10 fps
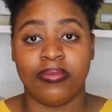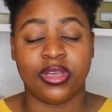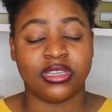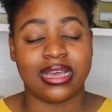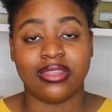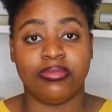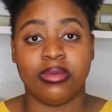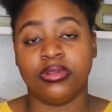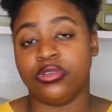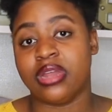because other
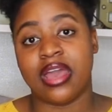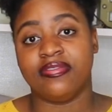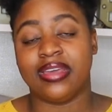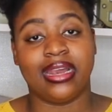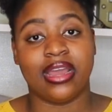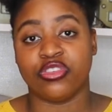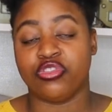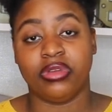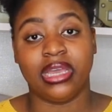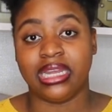people don't have that
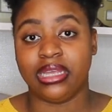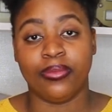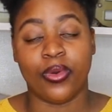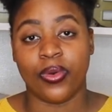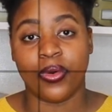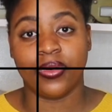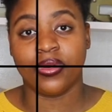luxury anymore